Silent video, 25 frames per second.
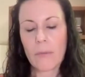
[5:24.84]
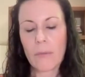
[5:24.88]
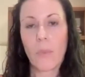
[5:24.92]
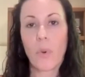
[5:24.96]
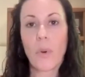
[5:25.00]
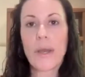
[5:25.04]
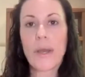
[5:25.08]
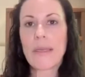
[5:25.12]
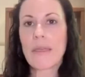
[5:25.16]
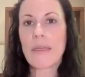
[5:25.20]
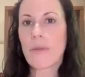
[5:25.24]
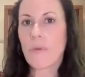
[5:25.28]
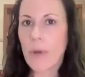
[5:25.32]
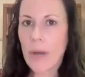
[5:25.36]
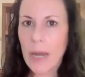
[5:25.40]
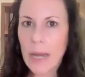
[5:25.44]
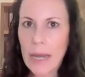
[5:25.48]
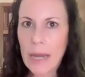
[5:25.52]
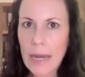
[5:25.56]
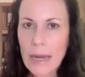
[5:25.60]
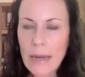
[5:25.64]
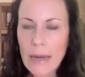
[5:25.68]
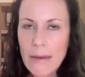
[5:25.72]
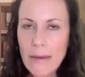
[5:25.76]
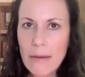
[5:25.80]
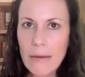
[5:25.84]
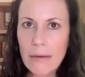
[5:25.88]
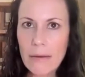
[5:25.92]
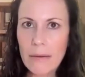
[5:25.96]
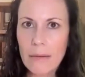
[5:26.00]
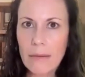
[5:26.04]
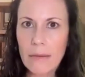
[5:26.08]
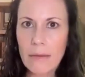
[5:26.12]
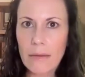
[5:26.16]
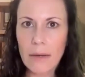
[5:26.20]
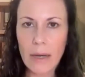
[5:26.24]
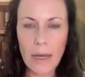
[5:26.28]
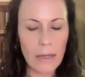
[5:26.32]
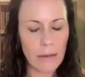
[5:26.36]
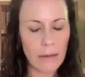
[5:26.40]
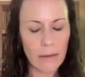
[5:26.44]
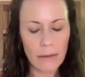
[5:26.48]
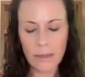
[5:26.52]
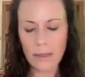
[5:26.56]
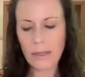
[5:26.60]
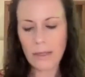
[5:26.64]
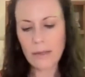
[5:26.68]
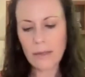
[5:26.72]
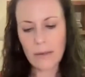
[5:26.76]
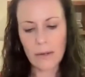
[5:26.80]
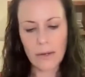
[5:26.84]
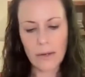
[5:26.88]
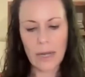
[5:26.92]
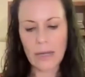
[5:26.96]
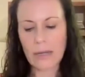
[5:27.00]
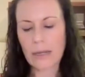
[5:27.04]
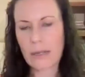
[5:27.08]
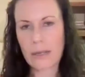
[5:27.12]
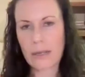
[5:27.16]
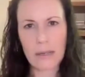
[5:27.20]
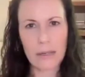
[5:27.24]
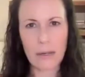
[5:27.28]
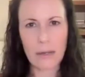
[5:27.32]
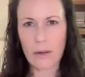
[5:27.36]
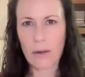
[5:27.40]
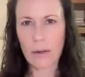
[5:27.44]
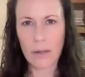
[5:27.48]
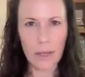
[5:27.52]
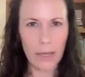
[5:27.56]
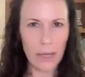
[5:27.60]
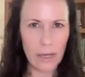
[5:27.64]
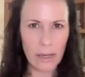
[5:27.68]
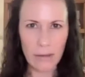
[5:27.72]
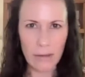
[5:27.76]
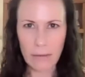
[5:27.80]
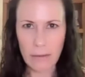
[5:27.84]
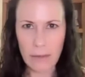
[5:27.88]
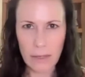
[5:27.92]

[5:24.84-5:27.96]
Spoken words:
Point 3, and these are not necessarily